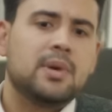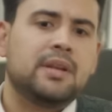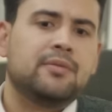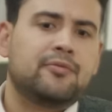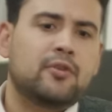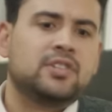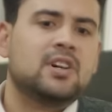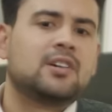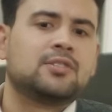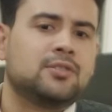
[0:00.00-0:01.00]
I mean, for a
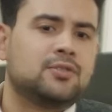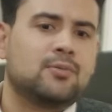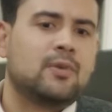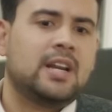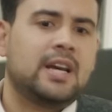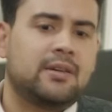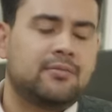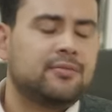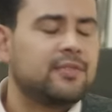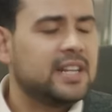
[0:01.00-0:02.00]
doctor to run out
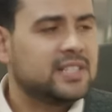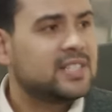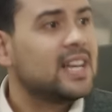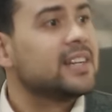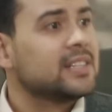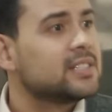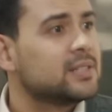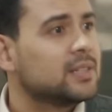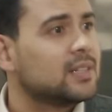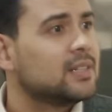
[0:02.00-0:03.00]
of
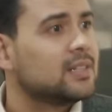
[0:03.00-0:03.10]
anaesthetics?